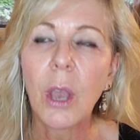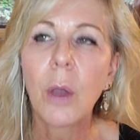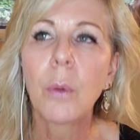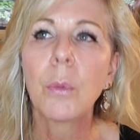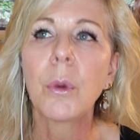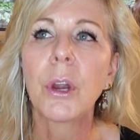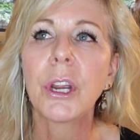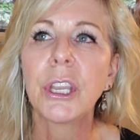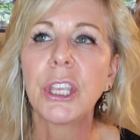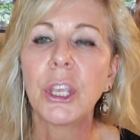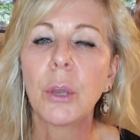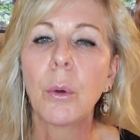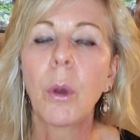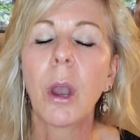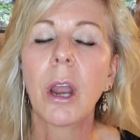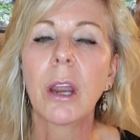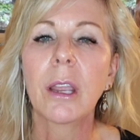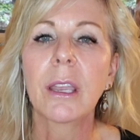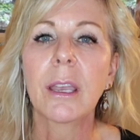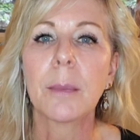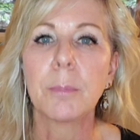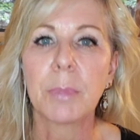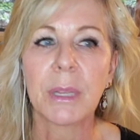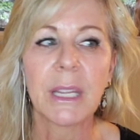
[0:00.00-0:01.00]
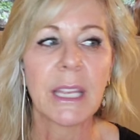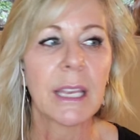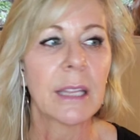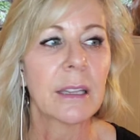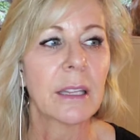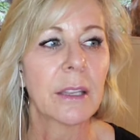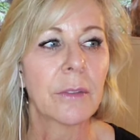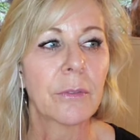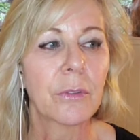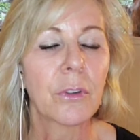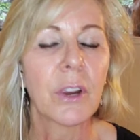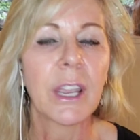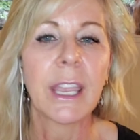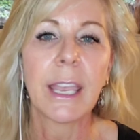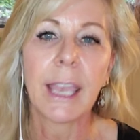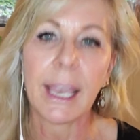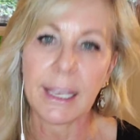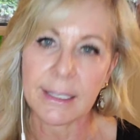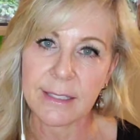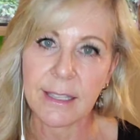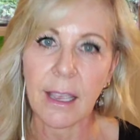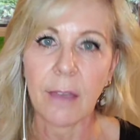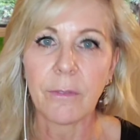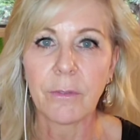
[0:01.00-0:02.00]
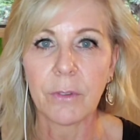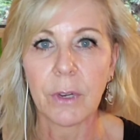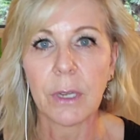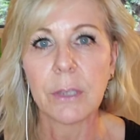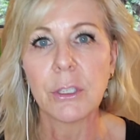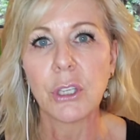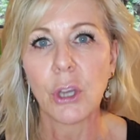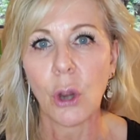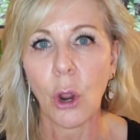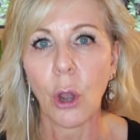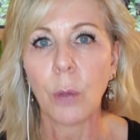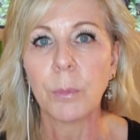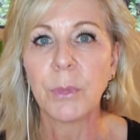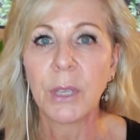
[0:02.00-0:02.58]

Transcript: where you are completely free, except in your home.